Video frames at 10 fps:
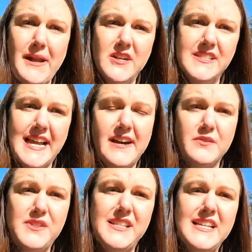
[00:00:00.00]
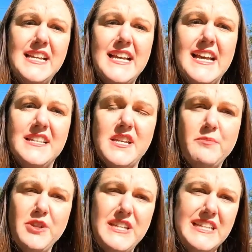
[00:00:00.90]
parents' house.
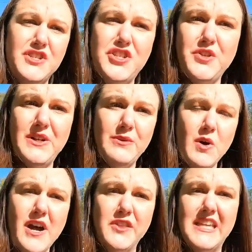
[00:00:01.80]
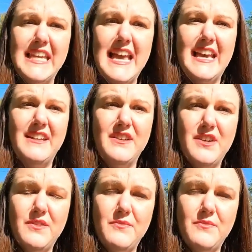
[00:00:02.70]
WD is shooting wildly and